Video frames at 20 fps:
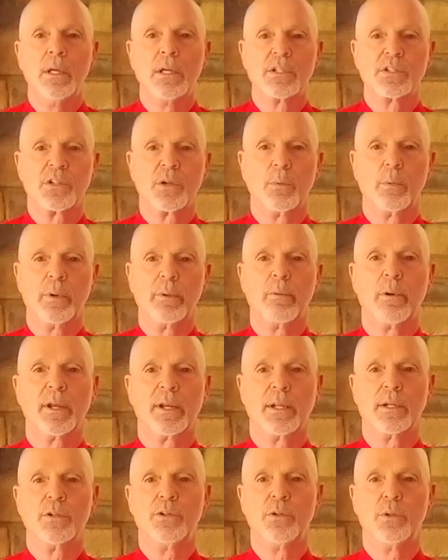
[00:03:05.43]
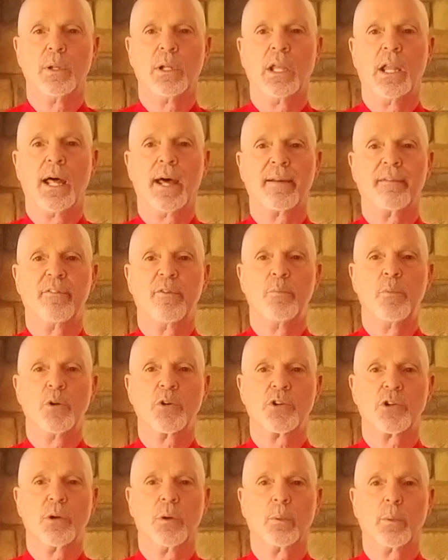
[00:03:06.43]
So we want to do a lot of
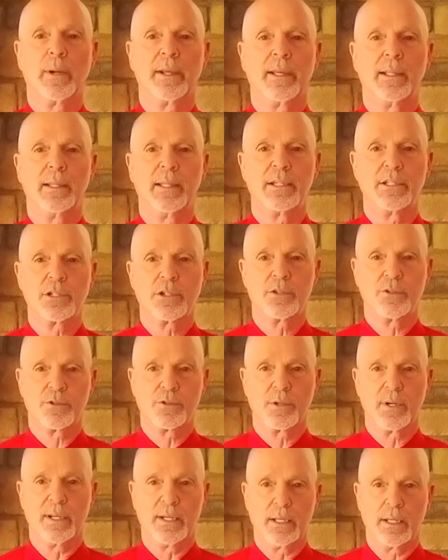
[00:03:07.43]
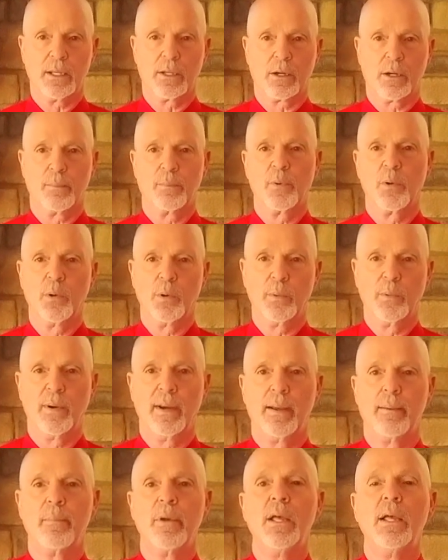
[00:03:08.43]
emotional regulation training in our
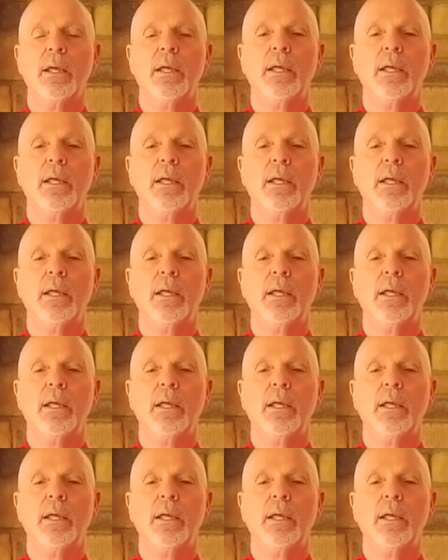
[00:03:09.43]
program